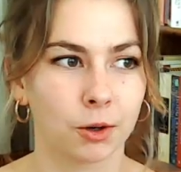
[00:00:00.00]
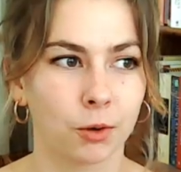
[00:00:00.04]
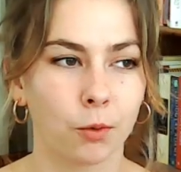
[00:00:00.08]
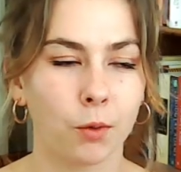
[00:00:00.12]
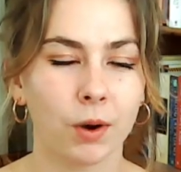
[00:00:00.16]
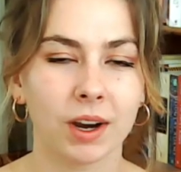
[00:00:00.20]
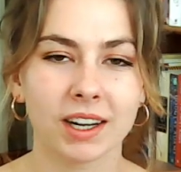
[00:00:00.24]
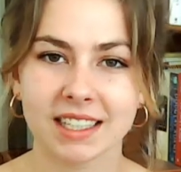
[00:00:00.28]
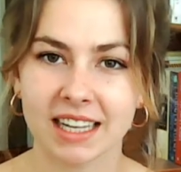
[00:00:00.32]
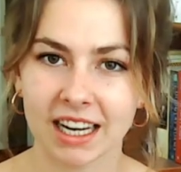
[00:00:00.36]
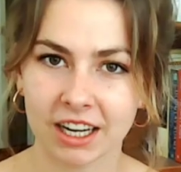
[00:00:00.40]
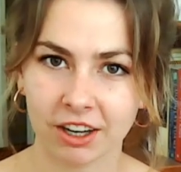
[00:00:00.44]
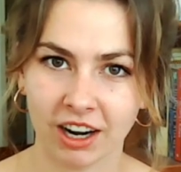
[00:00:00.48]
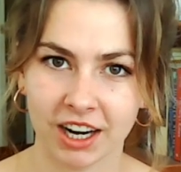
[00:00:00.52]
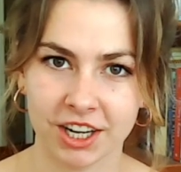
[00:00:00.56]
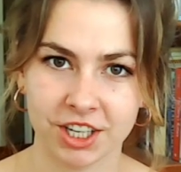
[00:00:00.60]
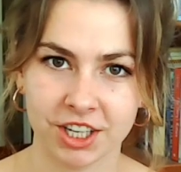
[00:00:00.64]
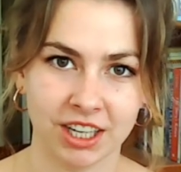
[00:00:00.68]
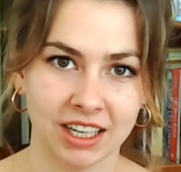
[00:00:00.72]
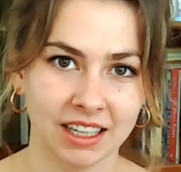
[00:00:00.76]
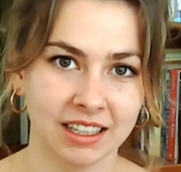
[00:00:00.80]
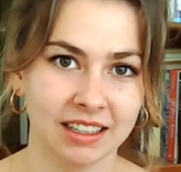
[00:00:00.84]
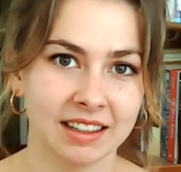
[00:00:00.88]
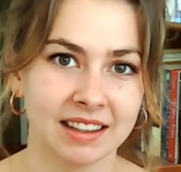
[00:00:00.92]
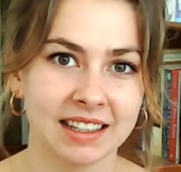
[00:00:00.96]
Quick
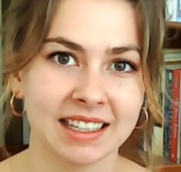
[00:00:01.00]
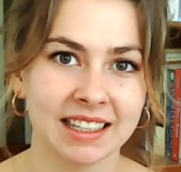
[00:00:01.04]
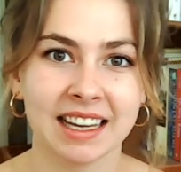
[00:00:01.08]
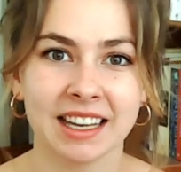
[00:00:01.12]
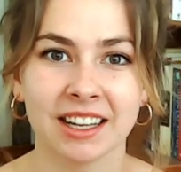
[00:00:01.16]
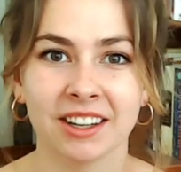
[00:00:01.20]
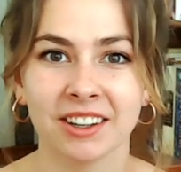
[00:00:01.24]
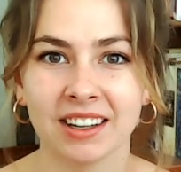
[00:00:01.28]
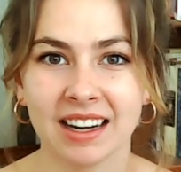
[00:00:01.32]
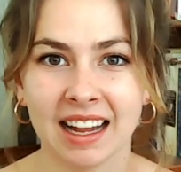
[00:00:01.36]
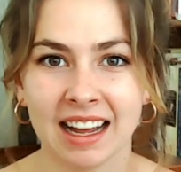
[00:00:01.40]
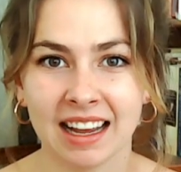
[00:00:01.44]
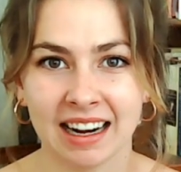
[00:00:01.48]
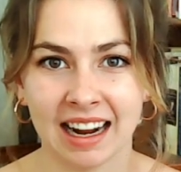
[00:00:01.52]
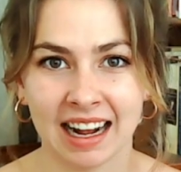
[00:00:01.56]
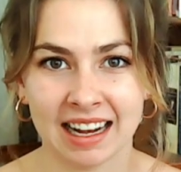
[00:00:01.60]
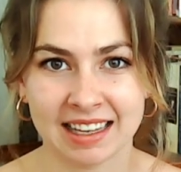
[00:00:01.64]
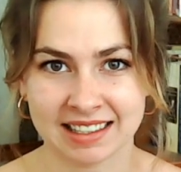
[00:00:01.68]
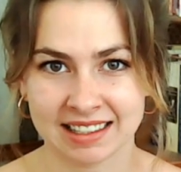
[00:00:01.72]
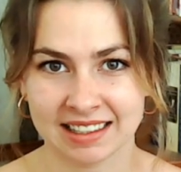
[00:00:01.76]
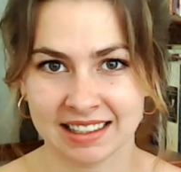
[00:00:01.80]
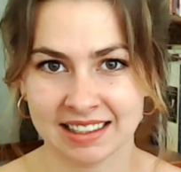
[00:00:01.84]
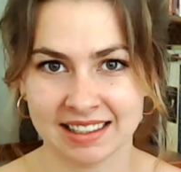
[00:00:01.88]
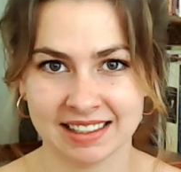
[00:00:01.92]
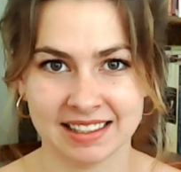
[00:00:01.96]
digression, the internet as
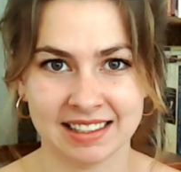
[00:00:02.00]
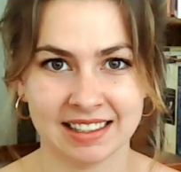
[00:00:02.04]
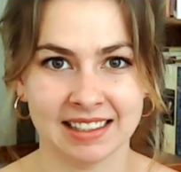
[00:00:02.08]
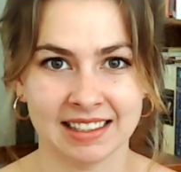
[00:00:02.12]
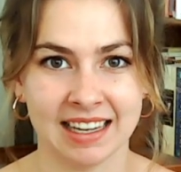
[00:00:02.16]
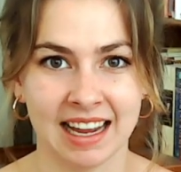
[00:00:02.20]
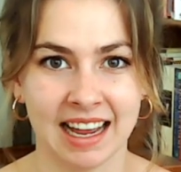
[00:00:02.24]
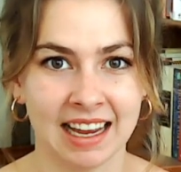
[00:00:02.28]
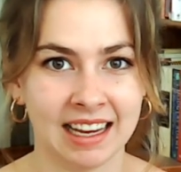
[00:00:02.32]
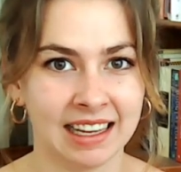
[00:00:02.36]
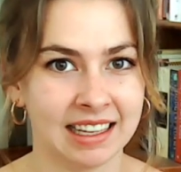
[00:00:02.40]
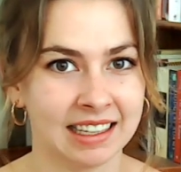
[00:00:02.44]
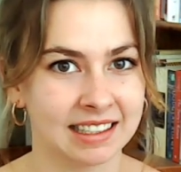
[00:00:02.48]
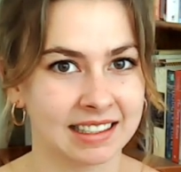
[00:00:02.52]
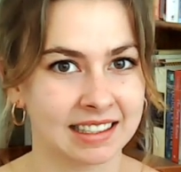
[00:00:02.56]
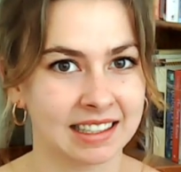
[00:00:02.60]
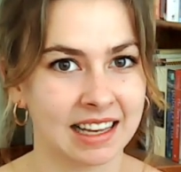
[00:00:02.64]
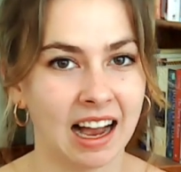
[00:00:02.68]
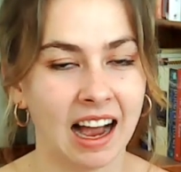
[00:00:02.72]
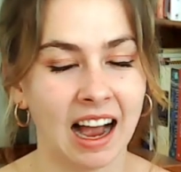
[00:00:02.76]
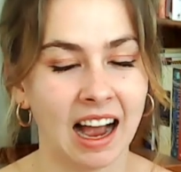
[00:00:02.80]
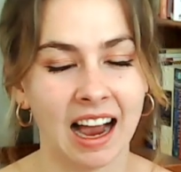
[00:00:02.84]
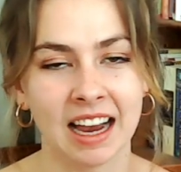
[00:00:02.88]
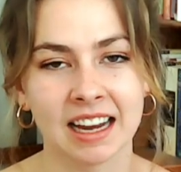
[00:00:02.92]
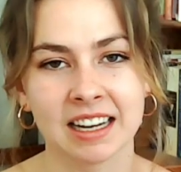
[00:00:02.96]
it is today is
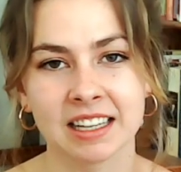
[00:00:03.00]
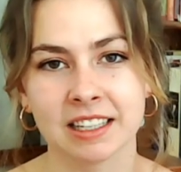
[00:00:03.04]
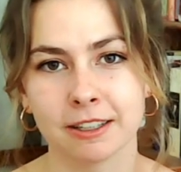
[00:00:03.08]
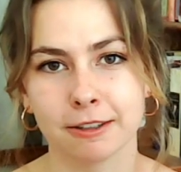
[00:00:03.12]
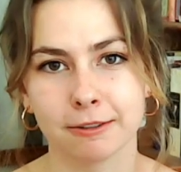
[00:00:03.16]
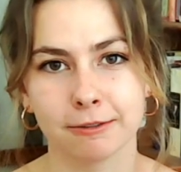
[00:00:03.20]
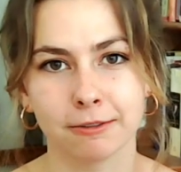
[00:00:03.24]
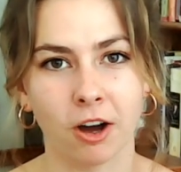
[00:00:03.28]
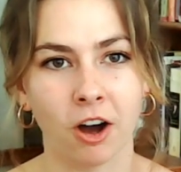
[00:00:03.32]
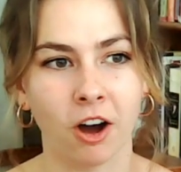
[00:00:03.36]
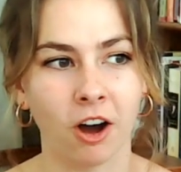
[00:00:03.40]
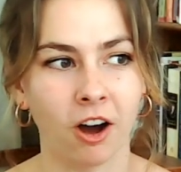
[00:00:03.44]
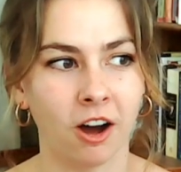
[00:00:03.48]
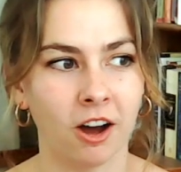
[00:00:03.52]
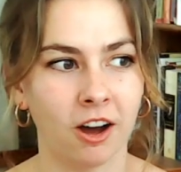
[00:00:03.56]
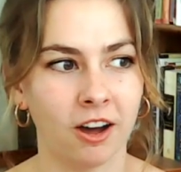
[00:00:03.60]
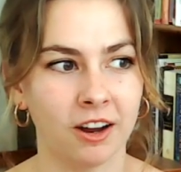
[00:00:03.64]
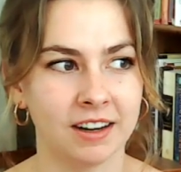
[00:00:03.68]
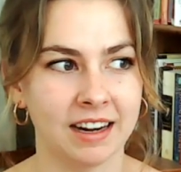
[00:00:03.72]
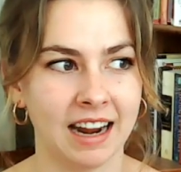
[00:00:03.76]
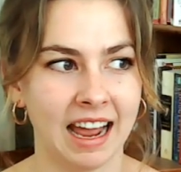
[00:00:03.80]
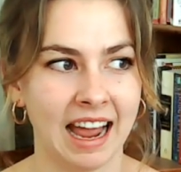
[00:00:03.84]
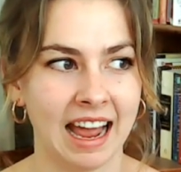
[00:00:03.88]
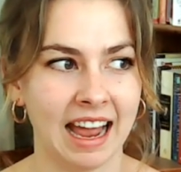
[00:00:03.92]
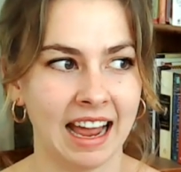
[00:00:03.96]
kind of on
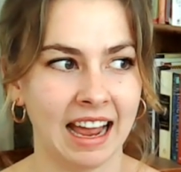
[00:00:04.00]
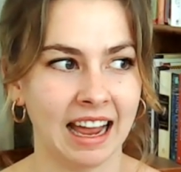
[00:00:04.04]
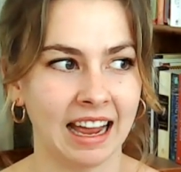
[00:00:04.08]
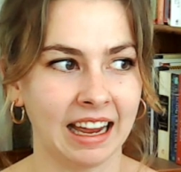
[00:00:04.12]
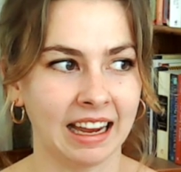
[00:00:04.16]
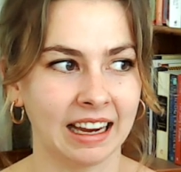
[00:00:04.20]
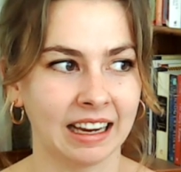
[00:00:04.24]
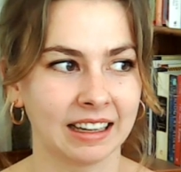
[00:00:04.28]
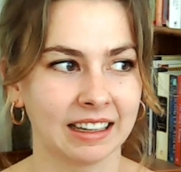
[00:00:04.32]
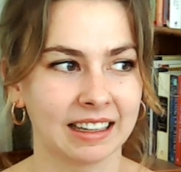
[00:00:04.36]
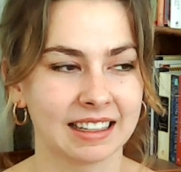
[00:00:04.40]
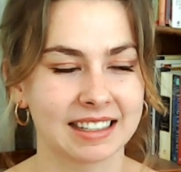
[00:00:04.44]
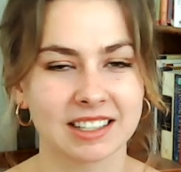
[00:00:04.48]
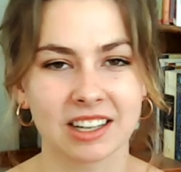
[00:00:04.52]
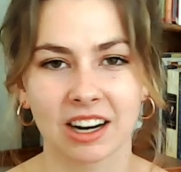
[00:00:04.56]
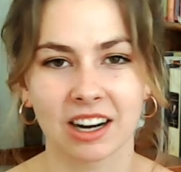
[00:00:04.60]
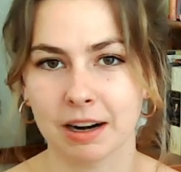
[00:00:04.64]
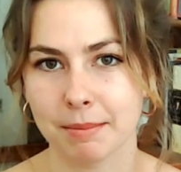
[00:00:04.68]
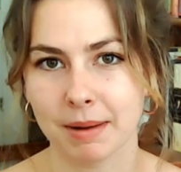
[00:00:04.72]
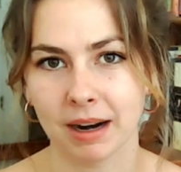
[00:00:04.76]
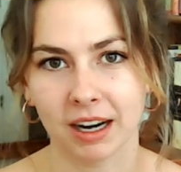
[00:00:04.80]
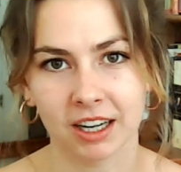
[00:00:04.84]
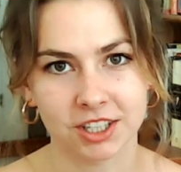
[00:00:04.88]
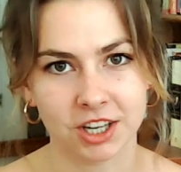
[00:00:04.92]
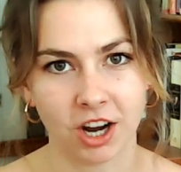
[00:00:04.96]
it's not a
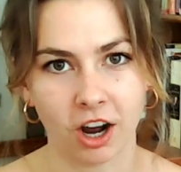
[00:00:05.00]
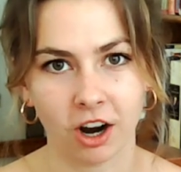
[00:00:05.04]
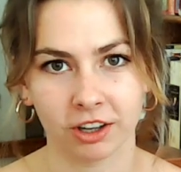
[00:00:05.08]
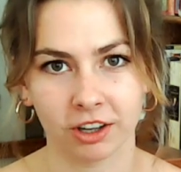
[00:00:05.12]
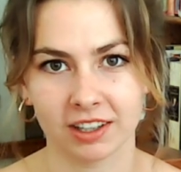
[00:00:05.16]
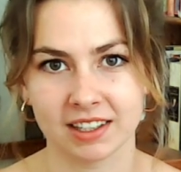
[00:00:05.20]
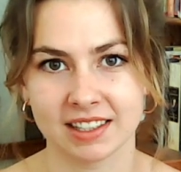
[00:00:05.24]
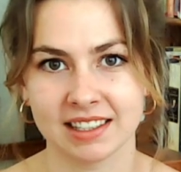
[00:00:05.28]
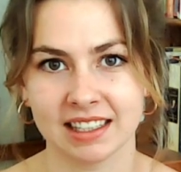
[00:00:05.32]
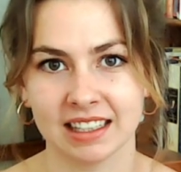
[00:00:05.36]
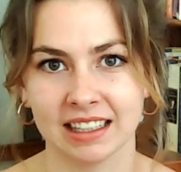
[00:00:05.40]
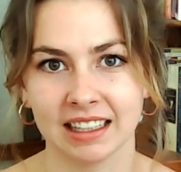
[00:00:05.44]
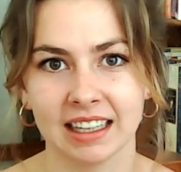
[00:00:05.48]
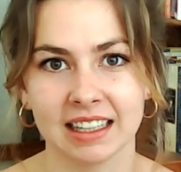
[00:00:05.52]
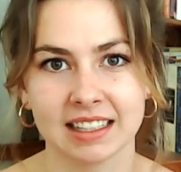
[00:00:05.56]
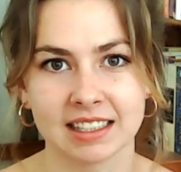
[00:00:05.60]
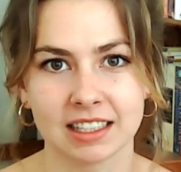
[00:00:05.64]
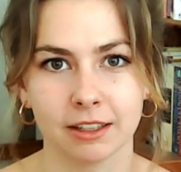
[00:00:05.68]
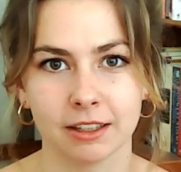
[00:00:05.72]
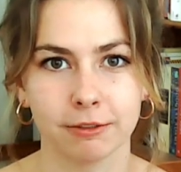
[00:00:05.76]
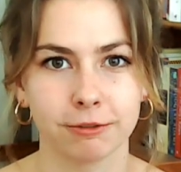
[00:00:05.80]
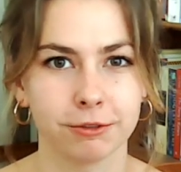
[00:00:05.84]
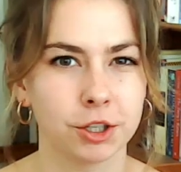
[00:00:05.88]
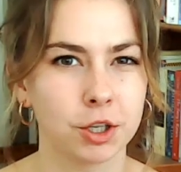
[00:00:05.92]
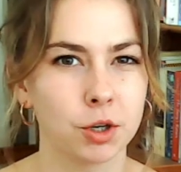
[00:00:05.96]
meritocracy, it's a
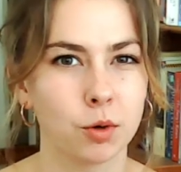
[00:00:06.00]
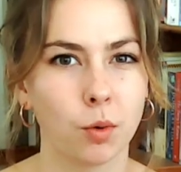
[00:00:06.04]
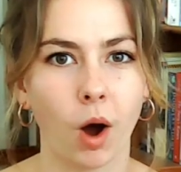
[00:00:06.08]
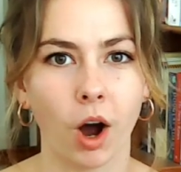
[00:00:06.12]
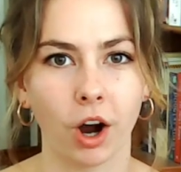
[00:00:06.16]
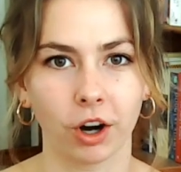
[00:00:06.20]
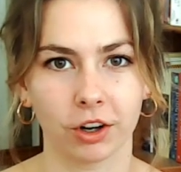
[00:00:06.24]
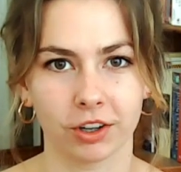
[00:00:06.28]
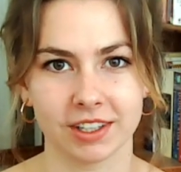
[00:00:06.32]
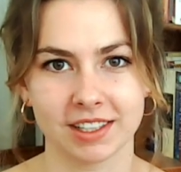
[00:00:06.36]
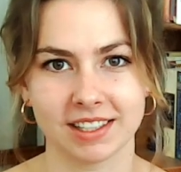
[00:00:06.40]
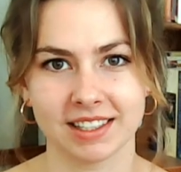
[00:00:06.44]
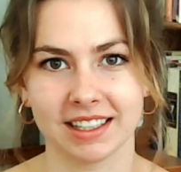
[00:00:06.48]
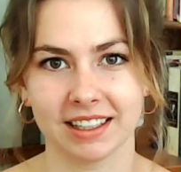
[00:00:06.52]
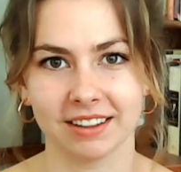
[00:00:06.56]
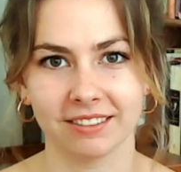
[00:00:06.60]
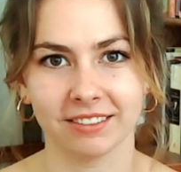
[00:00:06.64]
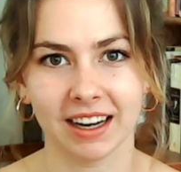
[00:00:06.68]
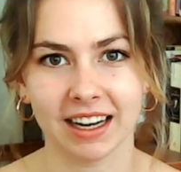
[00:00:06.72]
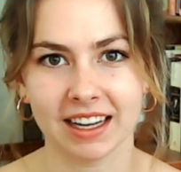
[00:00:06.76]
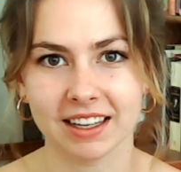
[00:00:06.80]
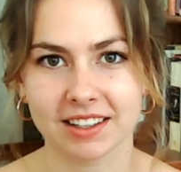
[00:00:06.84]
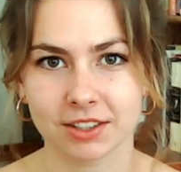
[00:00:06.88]
viewocracy, right?